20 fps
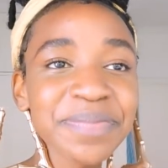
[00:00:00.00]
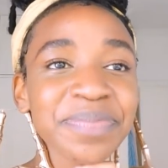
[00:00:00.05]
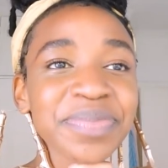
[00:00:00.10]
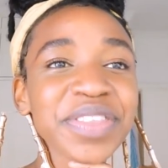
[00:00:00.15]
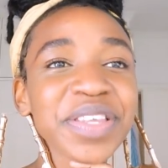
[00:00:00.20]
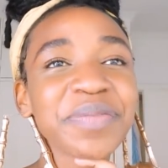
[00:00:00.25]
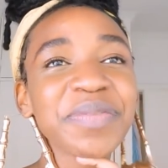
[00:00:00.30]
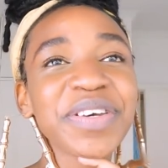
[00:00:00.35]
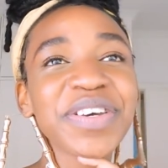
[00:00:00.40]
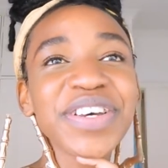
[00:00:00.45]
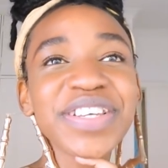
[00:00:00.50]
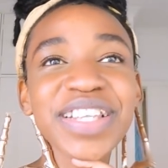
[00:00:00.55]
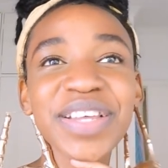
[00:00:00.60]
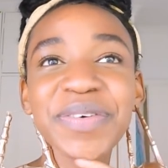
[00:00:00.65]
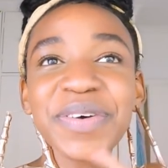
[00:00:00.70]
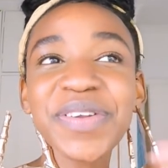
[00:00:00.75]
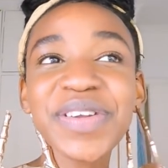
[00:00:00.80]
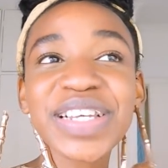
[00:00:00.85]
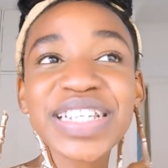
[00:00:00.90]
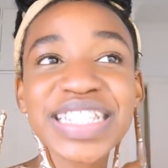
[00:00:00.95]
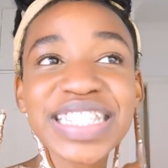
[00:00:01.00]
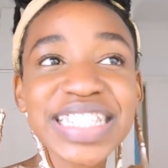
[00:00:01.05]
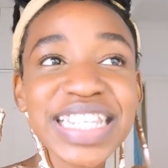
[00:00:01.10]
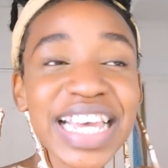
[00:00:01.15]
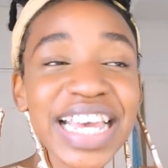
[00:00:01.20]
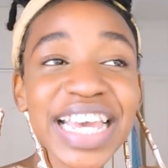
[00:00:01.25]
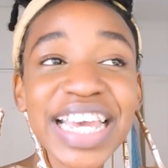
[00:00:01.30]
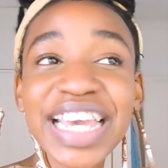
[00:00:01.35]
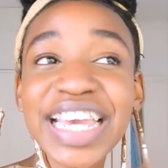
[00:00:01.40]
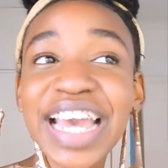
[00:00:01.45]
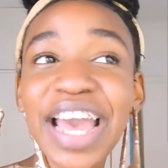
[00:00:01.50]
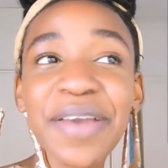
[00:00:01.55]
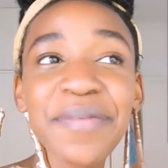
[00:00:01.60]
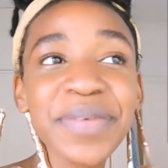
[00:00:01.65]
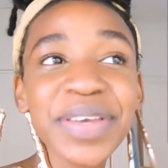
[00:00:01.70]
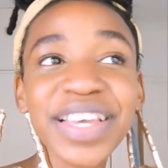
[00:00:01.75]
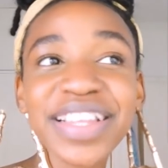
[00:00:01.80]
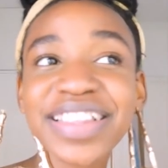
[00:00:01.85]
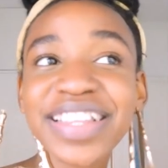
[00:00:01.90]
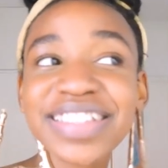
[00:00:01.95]
Because I'm always saying, I
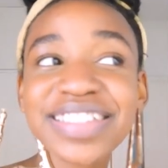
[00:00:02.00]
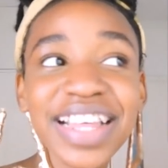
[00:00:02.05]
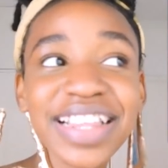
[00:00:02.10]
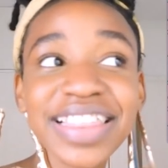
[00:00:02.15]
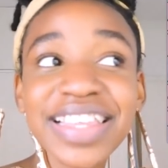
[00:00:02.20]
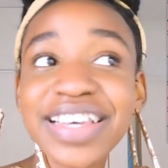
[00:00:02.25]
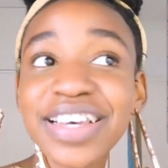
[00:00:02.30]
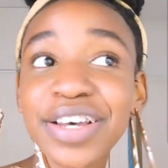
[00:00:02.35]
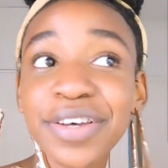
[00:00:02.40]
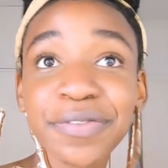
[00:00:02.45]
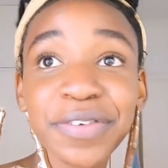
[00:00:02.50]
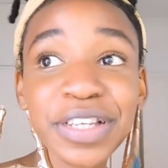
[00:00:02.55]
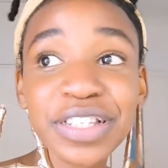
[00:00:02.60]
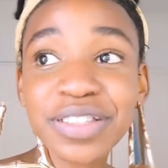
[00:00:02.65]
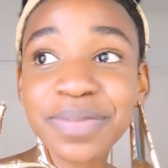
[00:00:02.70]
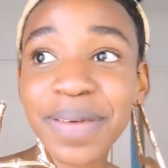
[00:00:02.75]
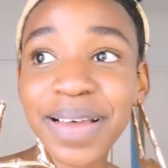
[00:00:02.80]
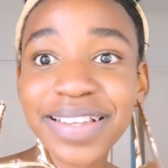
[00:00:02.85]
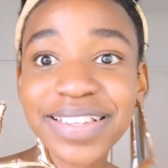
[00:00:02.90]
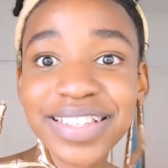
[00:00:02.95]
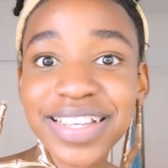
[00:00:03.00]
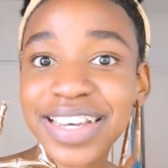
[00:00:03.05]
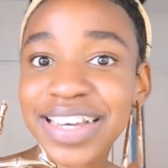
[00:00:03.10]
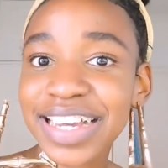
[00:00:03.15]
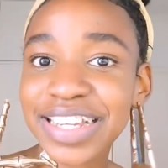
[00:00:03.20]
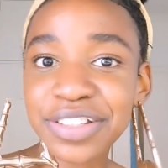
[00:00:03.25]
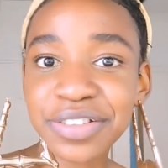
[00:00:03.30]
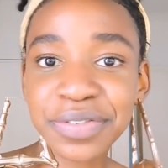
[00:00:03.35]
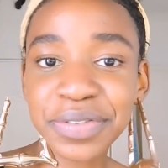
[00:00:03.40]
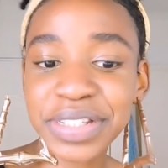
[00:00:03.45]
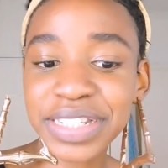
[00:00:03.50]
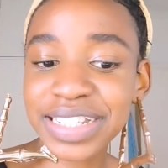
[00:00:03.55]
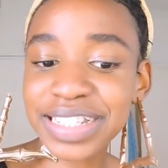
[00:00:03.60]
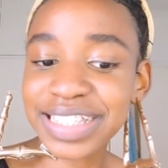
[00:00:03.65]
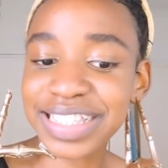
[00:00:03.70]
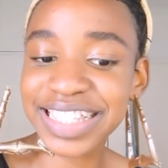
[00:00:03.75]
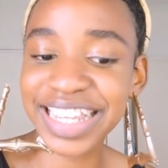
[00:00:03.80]
mean, there's nothing a face mask can't fix.